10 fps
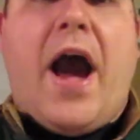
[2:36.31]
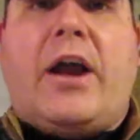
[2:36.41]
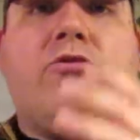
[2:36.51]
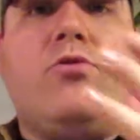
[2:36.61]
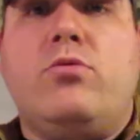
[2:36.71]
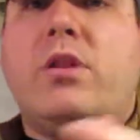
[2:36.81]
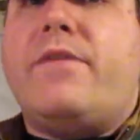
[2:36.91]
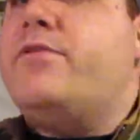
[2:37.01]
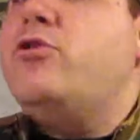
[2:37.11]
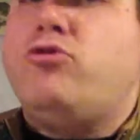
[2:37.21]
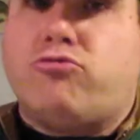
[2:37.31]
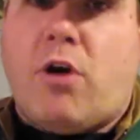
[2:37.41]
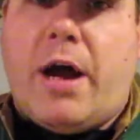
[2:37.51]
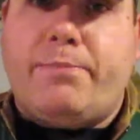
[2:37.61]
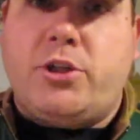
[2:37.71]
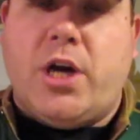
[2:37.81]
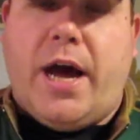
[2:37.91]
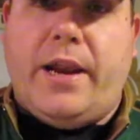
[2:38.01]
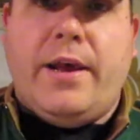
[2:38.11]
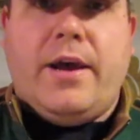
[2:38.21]
I do love to drop
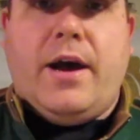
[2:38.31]
shot